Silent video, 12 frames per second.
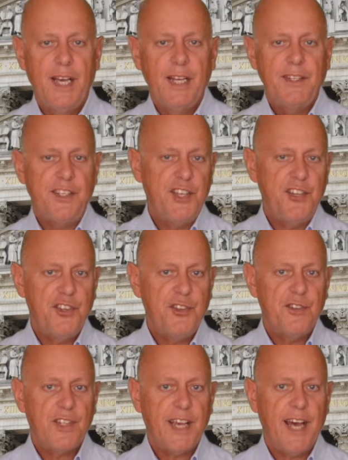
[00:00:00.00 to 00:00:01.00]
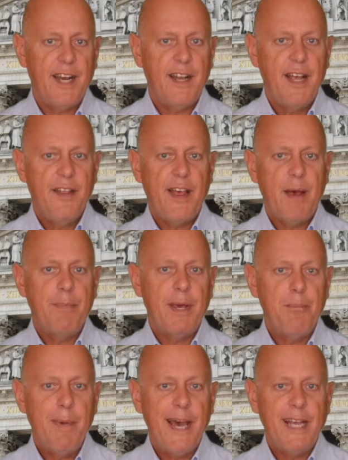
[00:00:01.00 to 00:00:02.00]
Decisions can then be
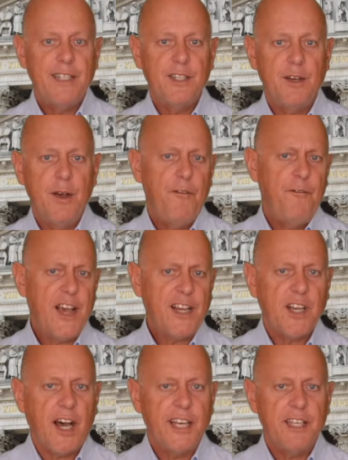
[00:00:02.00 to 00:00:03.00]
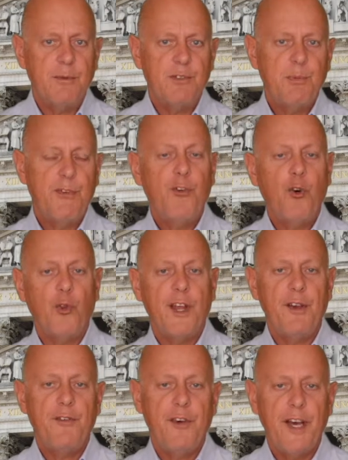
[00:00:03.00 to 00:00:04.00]
made to fix items before
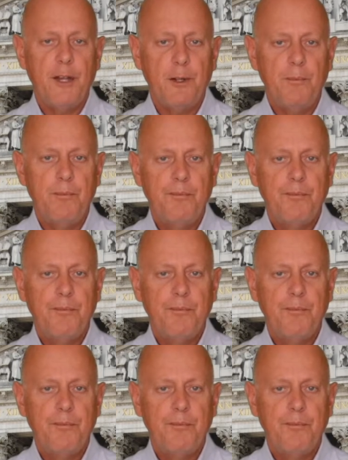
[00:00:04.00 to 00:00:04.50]
they fail.